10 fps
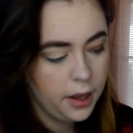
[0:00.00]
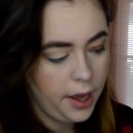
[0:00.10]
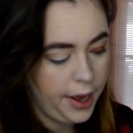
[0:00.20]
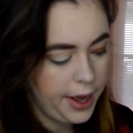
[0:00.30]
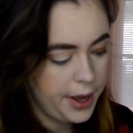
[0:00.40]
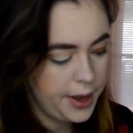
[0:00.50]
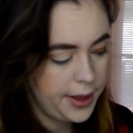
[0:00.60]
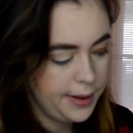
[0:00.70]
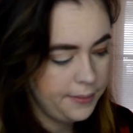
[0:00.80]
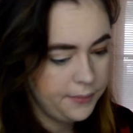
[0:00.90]

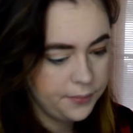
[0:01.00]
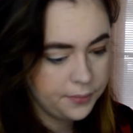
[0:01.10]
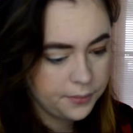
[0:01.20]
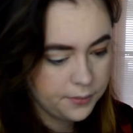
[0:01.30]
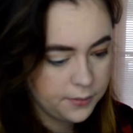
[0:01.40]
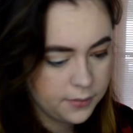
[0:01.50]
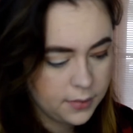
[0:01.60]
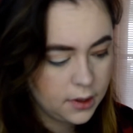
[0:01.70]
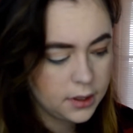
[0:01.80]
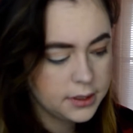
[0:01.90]

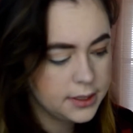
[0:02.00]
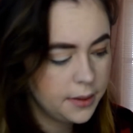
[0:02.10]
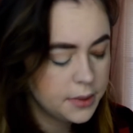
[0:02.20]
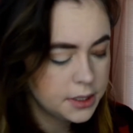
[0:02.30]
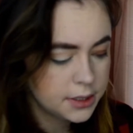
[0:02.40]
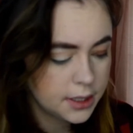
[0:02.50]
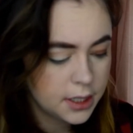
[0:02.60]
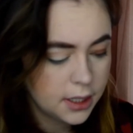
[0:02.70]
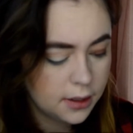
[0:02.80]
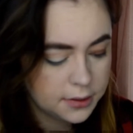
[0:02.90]
So I'm just
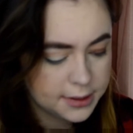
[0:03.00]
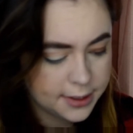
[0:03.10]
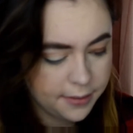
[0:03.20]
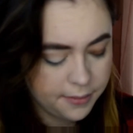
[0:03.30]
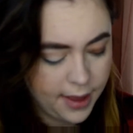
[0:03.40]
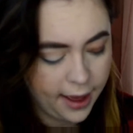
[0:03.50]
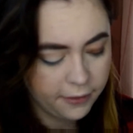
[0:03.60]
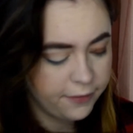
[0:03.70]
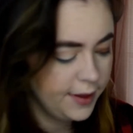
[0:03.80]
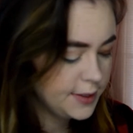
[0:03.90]
gonna use some
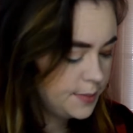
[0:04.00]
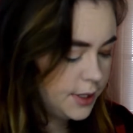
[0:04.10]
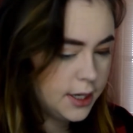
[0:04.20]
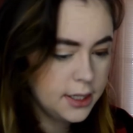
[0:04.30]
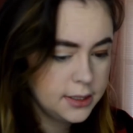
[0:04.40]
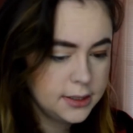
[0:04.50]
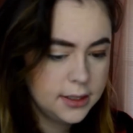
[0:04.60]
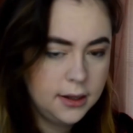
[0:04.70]
MAC Fix Plus,